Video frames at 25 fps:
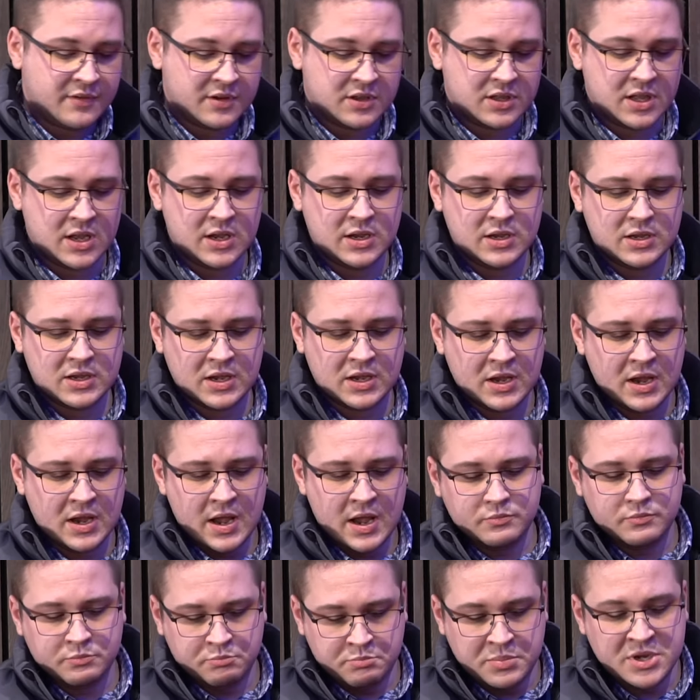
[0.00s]
I think
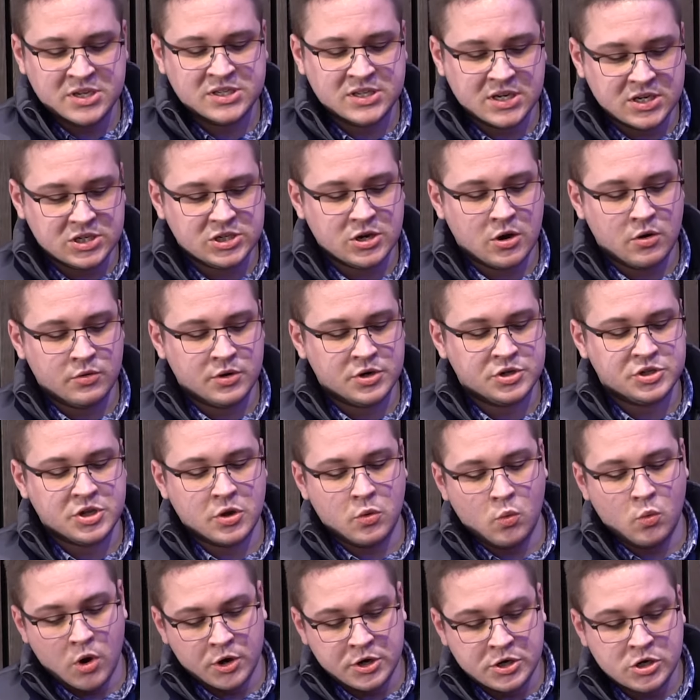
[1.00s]
business owners
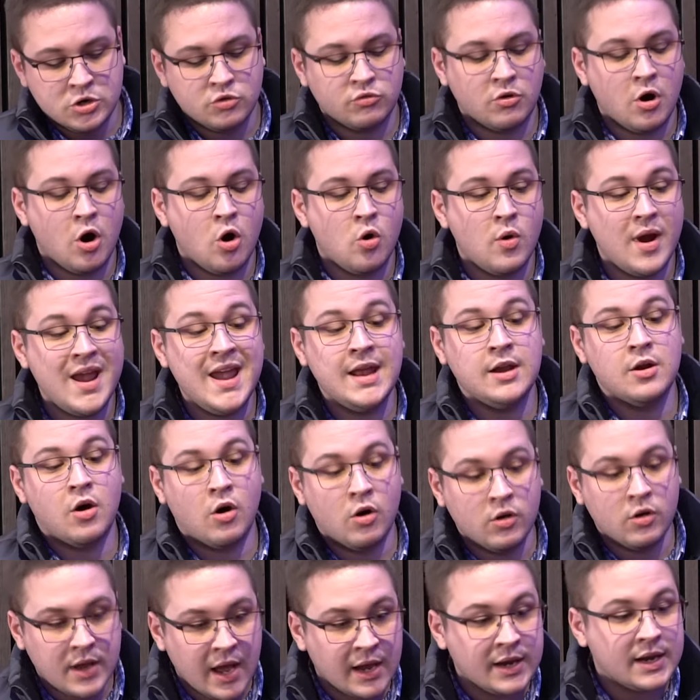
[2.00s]
that want to grow
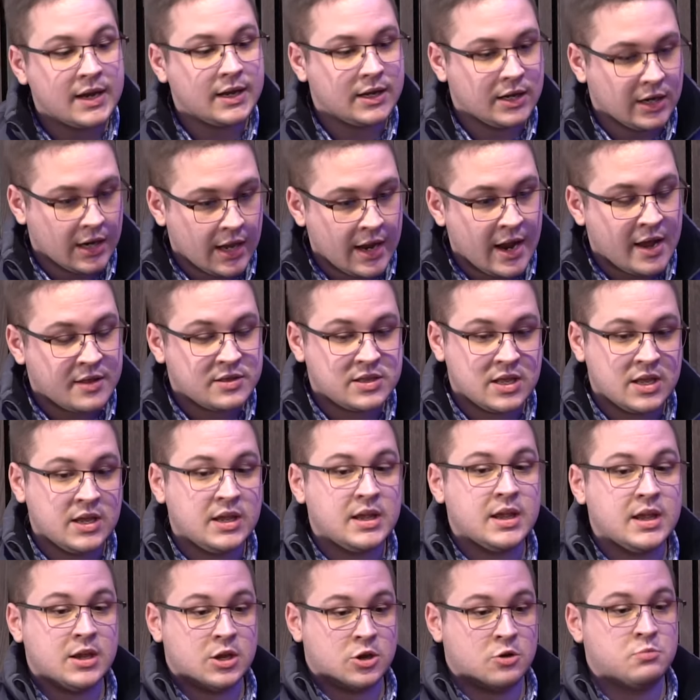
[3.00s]
inorganically, I think
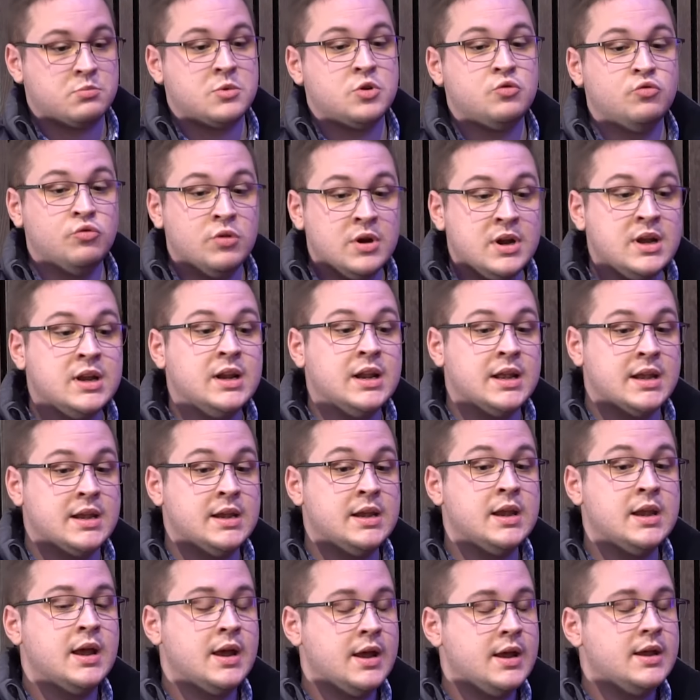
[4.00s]
it can be
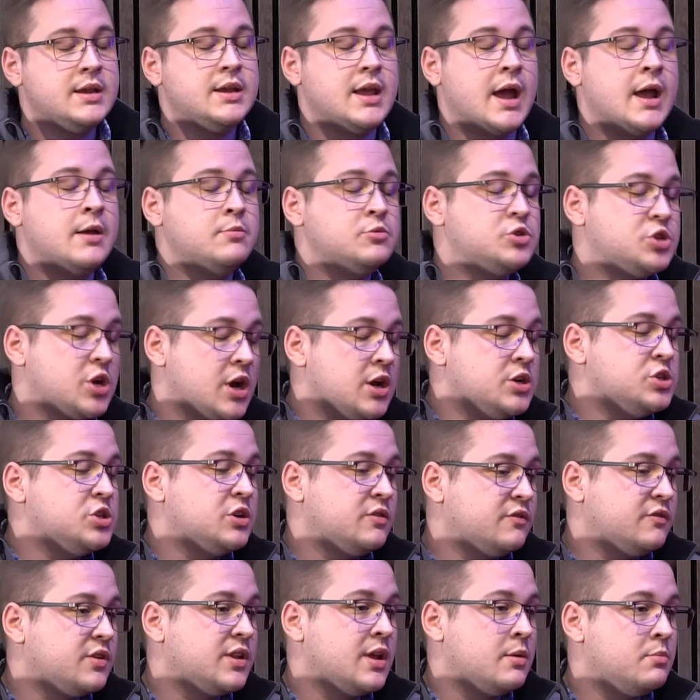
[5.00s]
really
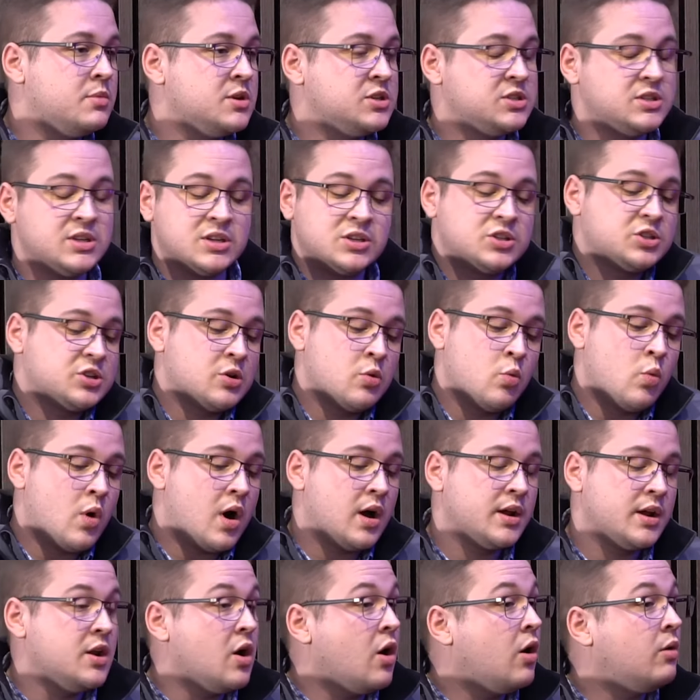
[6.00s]
game-changing for their business. So
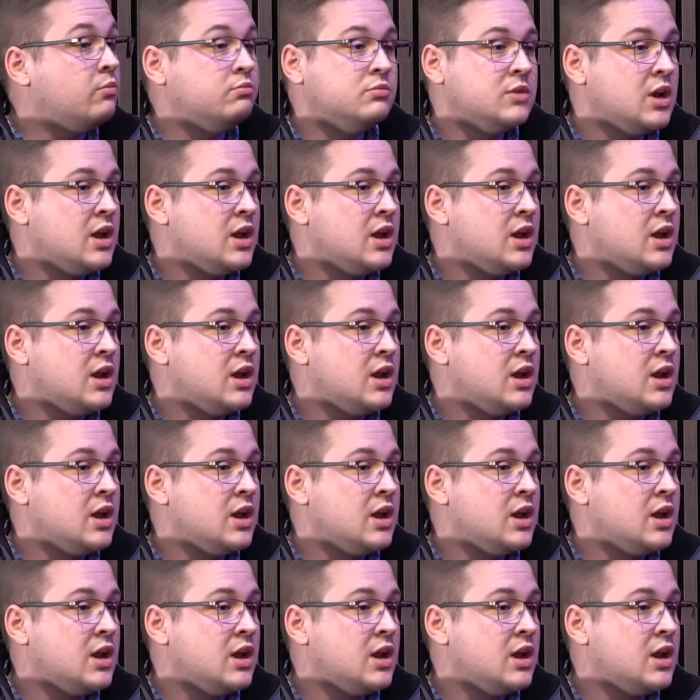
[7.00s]
why not?